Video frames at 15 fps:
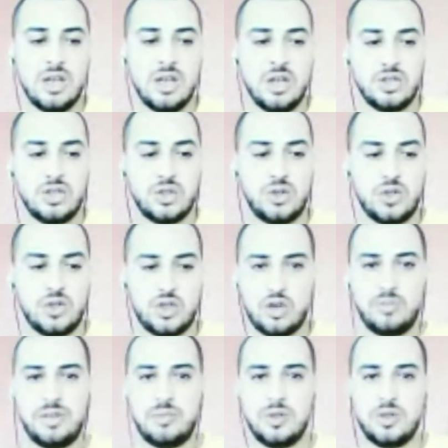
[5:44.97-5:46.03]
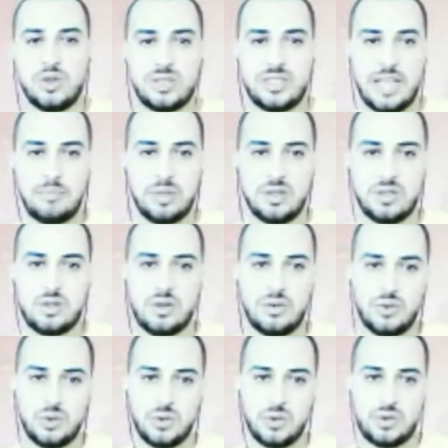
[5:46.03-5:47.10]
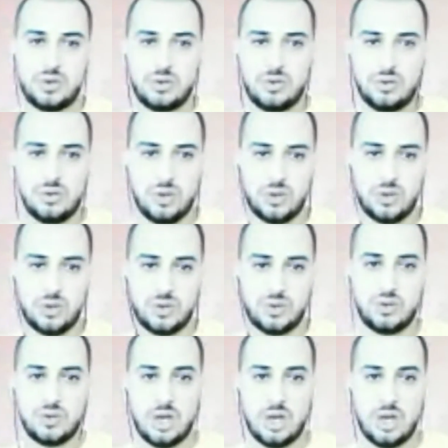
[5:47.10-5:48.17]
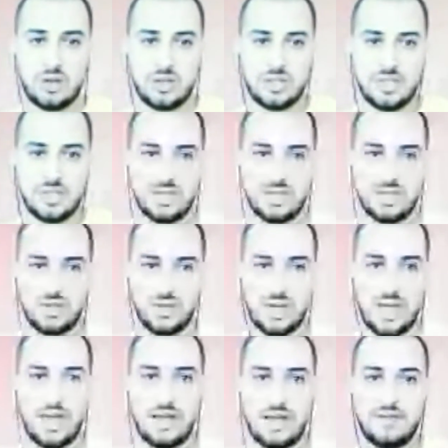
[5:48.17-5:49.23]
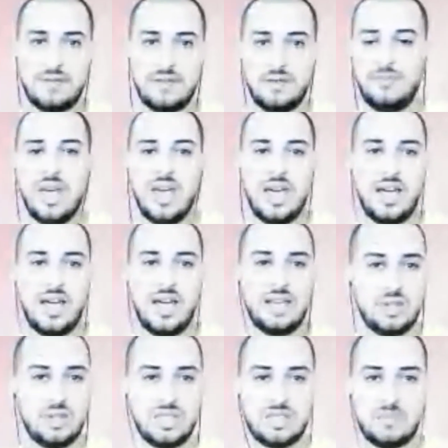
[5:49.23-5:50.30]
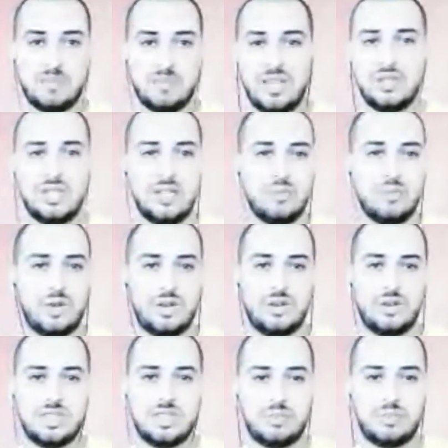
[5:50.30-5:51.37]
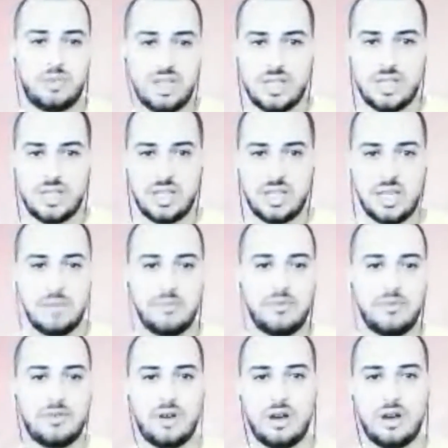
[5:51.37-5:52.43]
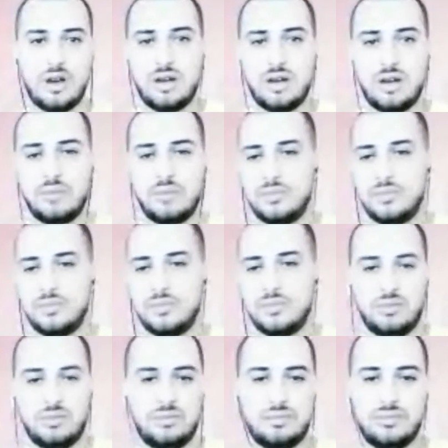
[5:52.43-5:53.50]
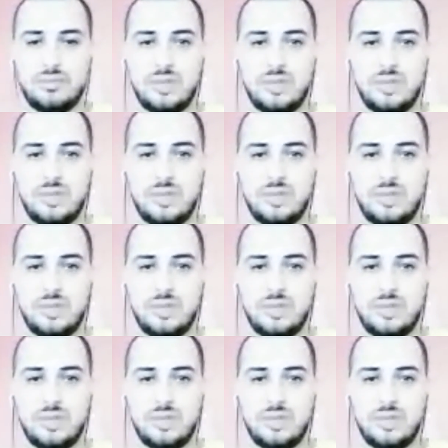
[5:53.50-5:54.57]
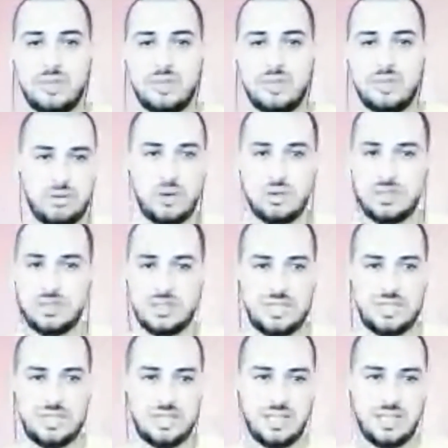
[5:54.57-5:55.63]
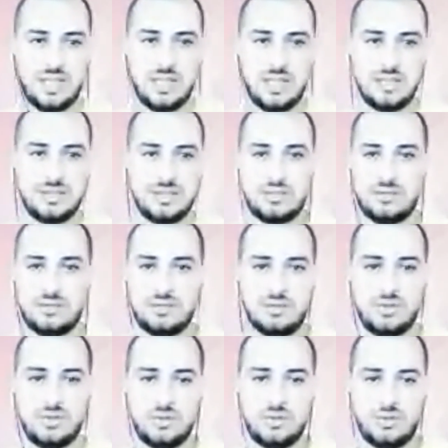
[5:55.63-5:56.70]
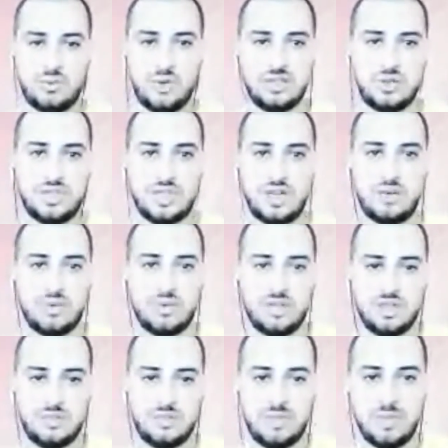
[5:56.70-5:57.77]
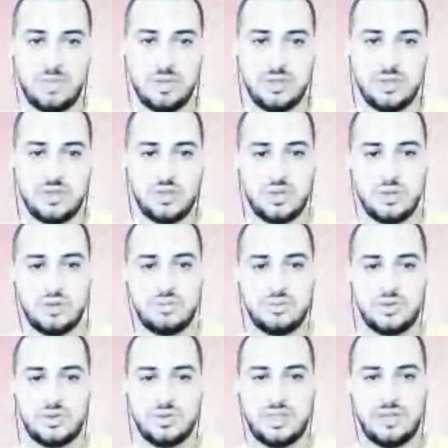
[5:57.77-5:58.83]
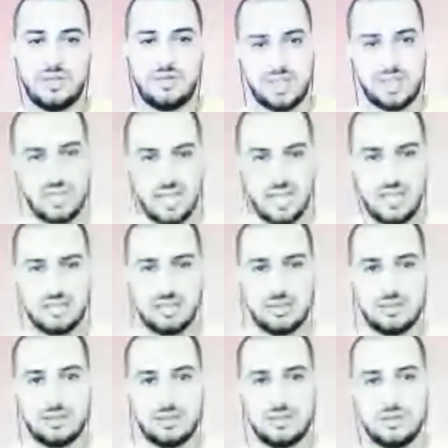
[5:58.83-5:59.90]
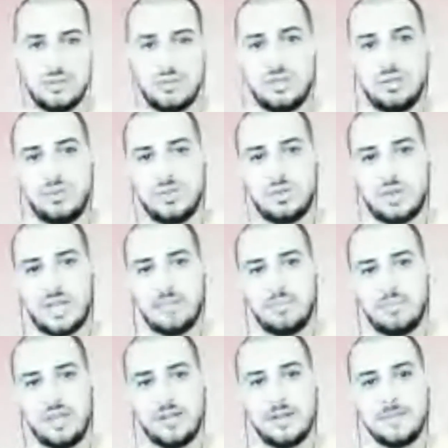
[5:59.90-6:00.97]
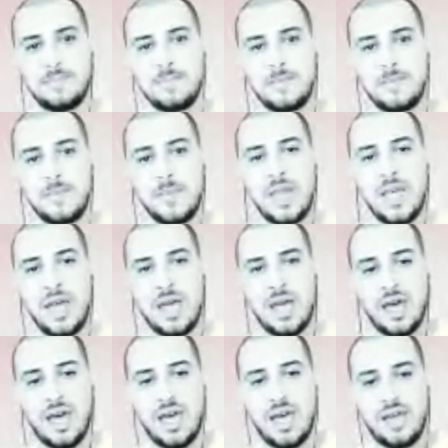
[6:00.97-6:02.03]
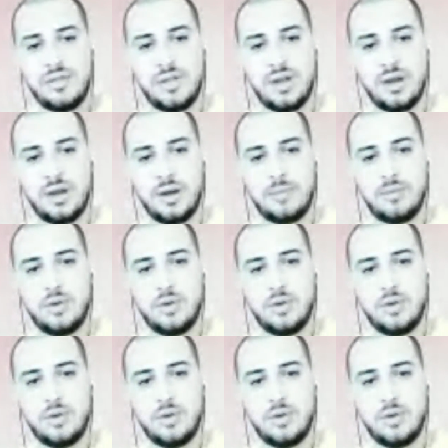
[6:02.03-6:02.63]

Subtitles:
So you show people those samples of those 2 songs that you have, and you explain to them where your inspiration came from. You break it down. You give all the details you're willing to share with people, so they feel connected with your campaign. And